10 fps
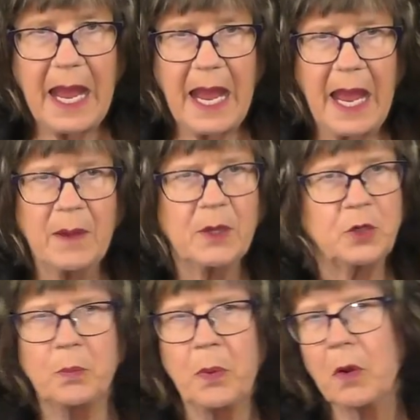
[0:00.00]
and
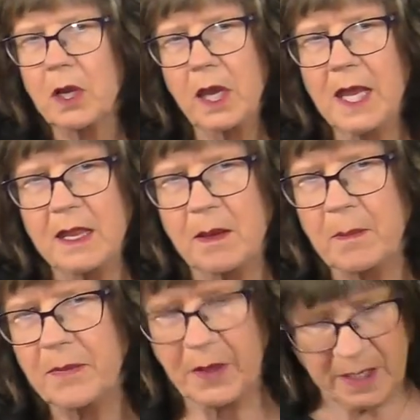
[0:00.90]
to
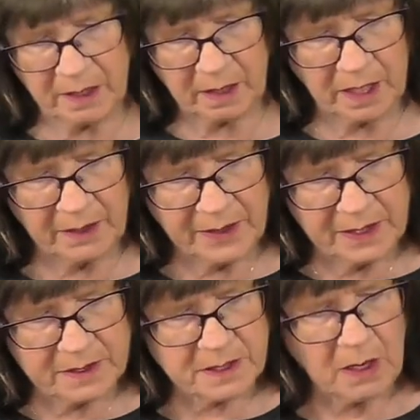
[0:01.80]
proclaim the
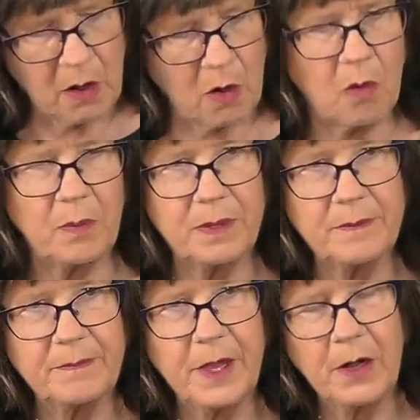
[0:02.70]
hilarious hope,
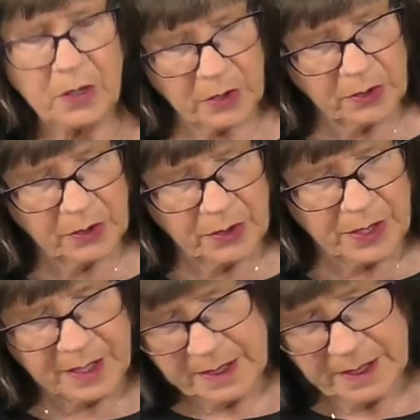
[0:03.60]

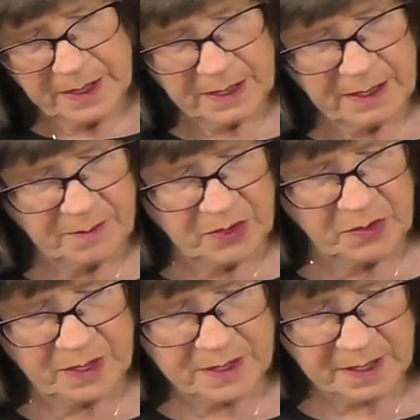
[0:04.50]
herd
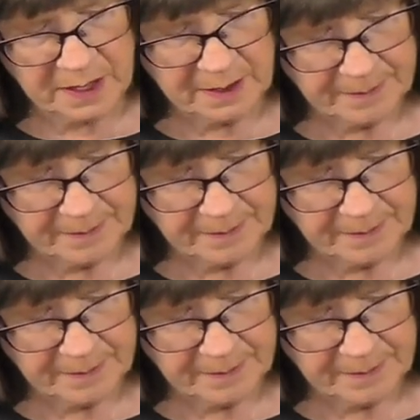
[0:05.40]
immunity.